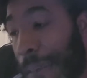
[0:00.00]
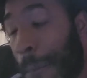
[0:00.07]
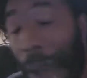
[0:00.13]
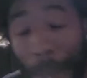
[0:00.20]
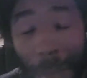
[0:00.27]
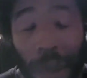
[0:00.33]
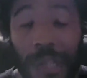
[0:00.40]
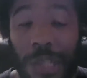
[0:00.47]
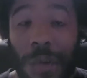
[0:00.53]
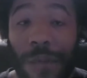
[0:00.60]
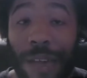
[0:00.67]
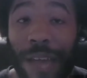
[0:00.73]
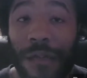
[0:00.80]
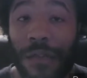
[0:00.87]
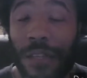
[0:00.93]
My personal
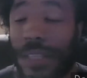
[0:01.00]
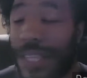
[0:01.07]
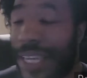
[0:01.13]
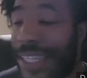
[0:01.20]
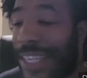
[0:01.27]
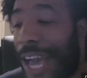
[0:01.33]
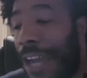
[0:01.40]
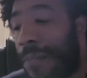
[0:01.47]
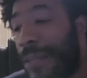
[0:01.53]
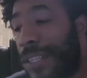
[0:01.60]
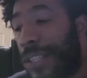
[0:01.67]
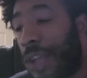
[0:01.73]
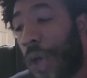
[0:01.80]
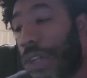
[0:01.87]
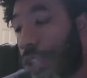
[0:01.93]
favorites, it's got to be
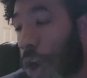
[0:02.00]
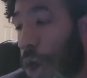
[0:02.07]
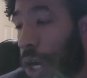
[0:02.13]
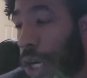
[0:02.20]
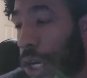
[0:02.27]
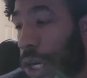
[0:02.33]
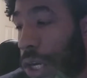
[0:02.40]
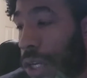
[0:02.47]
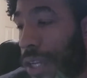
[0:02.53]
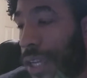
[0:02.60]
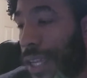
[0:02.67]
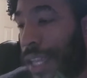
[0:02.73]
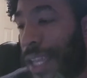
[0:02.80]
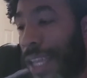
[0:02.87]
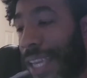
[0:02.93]
Sauce Gardner,
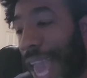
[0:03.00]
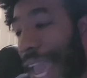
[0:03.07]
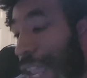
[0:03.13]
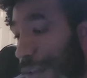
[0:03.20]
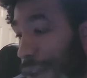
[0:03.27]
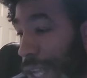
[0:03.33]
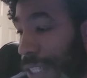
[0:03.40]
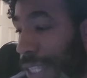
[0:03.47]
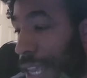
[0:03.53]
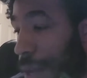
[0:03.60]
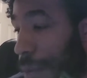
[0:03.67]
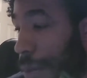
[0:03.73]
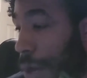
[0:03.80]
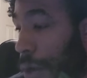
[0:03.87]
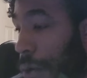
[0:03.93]
Kayvon
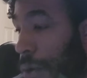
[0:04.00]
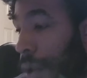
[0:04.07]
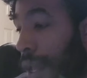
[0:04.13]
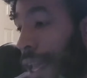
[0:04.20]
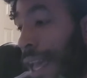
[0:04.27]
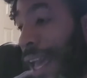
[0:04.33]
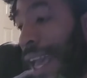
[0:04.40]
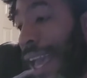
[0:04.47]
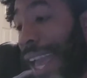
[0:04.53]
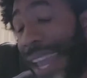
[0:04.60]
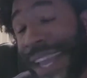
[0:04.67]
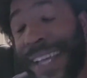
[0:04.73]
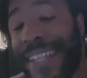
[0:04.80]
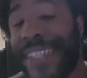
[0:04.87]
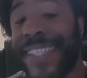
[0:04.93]
Thibodeaux,
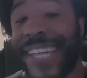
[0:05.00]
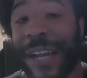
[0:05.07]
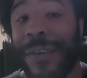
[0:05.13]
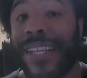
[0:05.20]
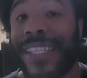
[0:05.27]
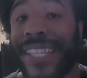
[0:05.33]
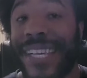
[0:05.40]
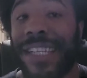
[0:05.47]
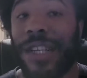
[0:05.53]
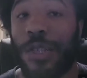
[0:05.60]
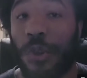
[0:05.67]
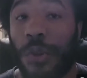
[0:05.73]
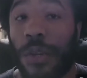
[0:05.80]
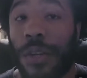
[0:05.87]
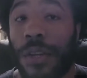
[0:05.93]
and Derek Stingley
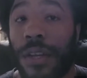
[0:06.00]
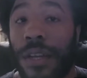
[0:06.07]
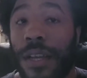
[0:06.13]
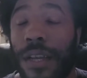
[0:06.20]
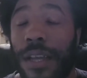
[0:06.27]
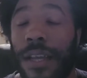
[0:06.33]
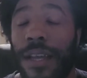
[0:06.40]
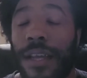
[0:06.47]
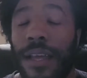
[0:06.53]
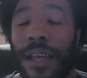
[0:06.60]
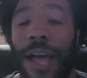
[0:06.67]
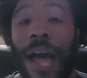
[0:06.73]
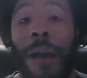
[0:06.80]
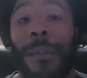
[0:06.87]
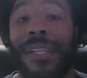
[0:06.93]
Jr.
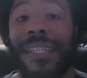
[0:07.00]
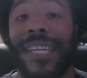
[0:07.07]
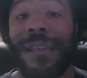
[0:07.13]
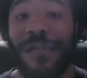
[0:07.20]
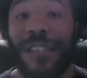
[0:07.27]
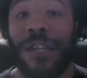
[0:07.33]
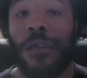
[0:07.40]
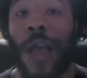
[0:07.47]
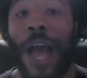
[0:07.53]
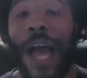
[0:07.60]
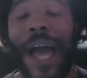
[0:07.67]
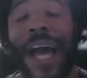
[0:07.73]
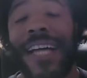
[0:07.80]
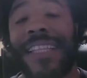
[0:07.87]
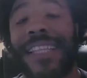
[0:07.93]
I'm a defensive
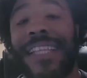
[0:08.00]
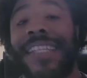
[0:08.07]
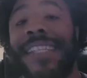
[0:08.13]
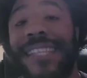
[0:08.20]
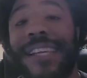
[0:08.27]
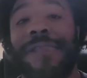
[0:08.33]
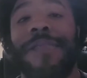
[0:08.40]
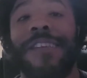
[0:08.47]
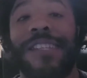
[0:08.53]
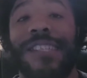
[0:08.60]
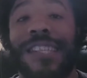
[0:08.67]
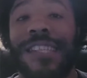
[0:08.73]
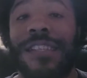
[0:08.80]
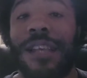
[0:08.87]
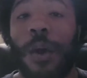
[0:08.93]
guy. I think
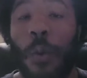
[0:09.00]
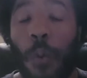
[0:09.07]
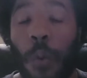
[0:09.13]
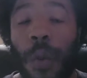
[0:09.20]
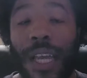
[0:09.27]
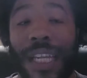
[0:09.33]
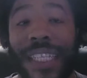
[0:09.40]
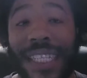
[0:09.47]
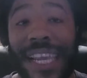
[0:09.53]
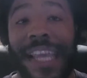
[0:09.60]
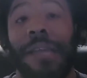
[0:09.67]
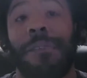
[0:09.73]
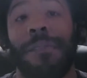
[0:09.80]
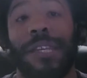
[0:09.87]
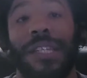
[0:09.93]
defenses win
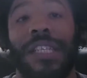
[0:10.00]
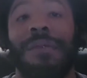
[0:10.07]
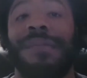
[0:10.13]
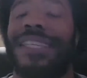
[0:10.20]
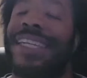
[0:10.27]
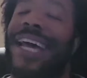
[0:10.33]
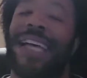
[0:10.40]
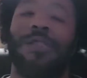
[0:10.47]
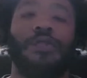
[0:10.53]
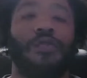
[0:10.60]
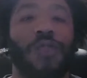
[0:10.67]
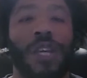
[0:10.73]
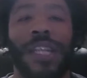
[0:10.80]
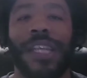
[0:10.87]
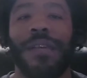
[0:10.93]
championships, and that's
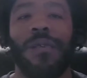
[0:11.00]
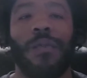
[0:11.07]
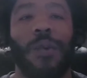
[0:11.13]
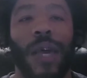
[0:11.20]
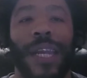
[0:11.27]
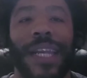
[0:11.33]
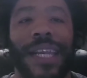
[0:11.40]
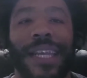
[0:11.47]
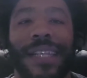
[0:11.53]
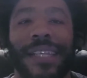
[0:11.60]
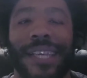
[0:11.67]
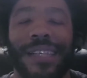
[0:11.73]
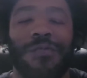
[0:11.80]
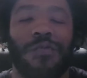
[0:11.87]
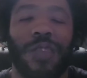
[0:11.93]
really what it is.
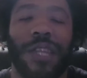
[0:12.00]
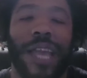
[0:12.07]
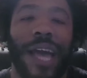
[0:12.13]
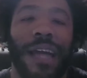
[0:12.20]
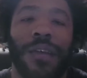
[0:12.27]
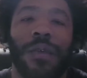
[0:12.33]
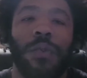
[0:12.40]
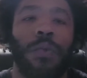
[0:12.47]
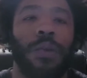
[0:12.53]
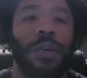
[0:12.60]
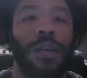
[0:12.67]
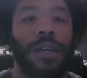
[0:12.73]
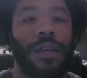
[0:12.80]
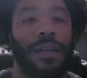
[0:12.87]
That's really how you